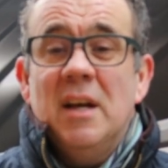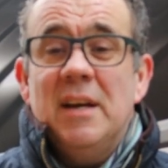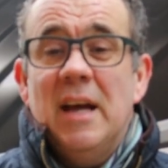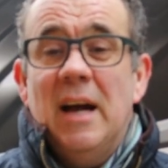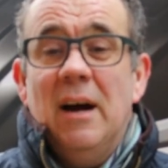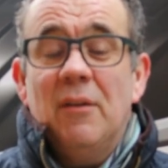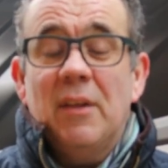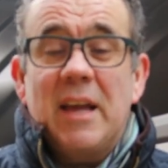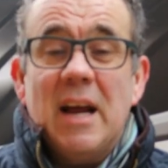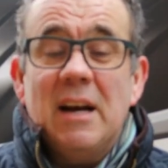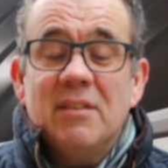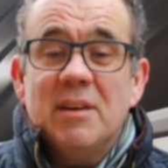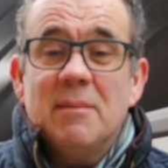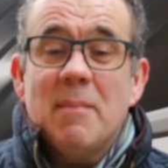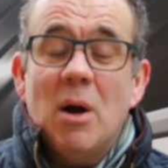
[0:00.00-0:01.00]
Now, the
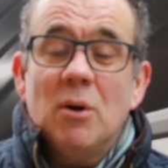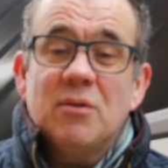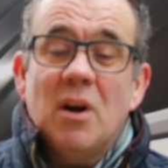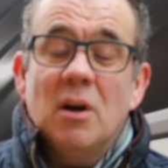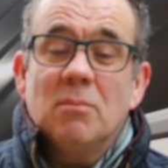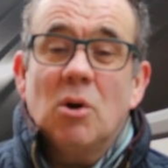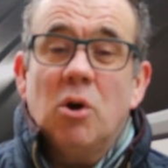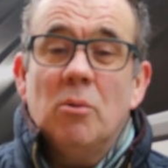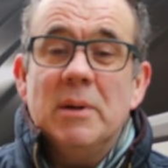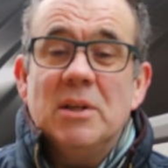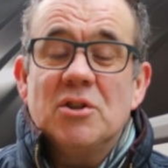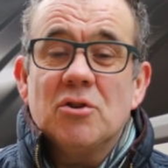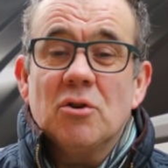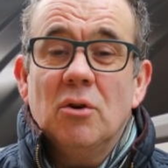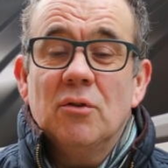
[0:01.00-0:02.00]
Caravan and Motorhome Club
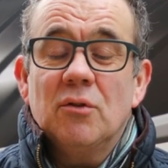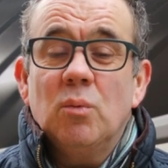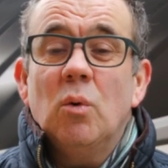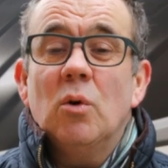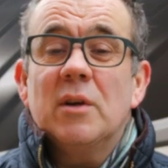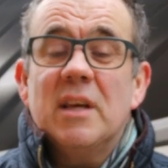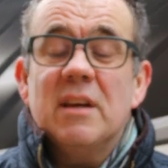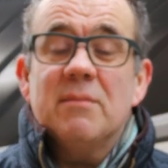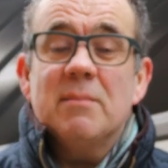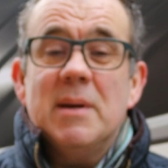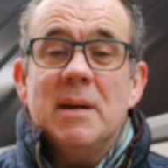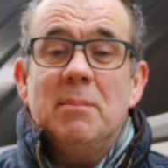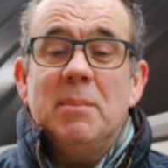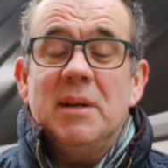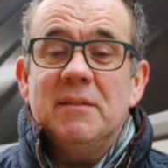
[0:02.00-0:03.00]
insurance would
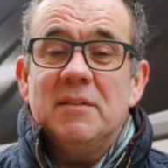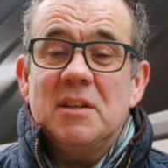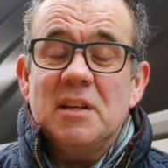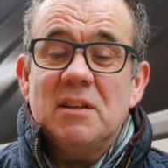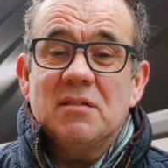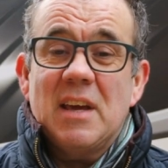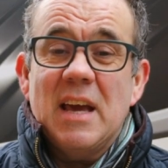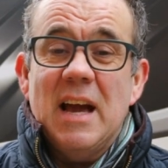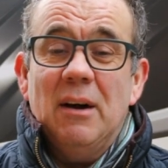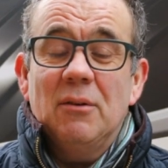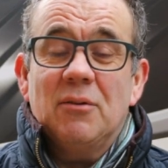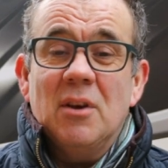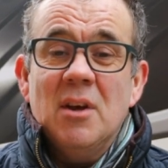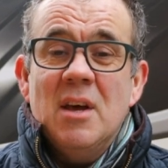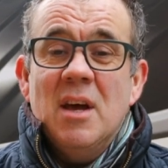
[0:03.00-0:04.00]
me a bit of a
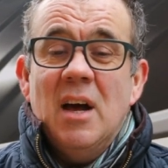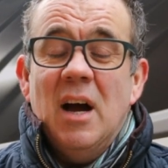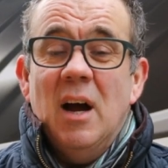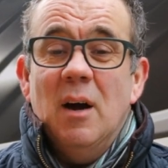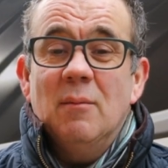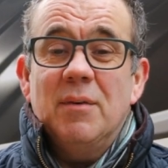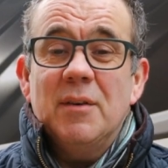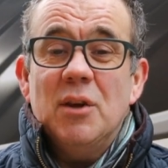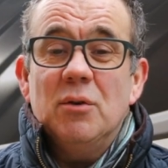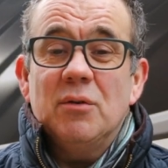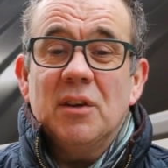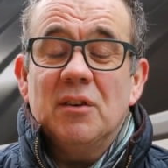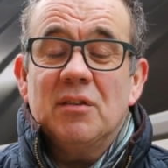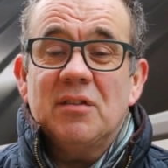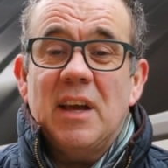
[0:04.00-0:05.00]
discount for
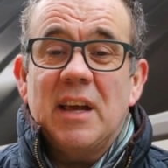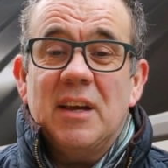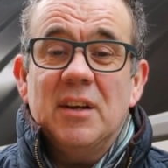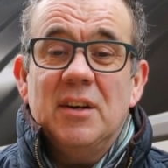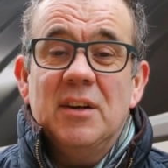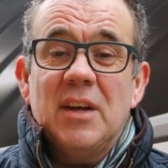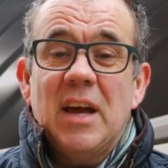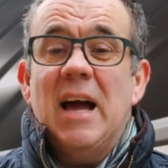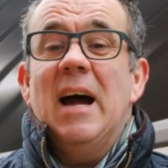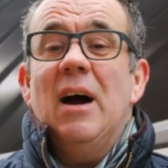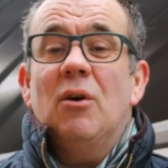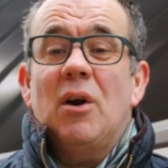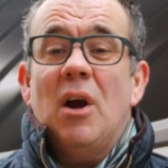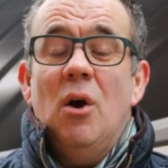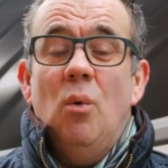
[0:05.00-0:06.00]
using a second
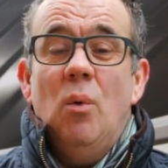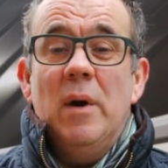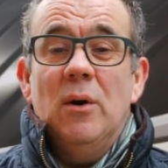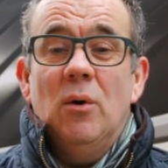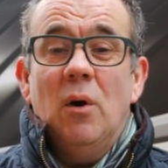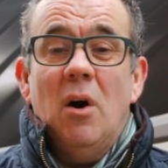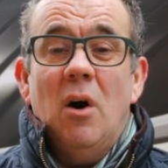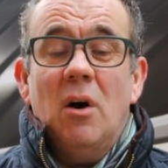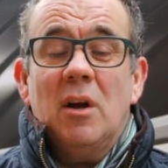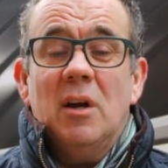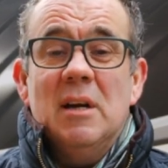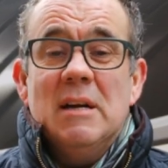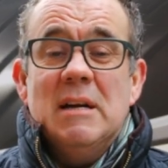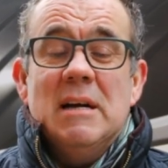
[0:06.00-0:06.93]
Alko wheel lock.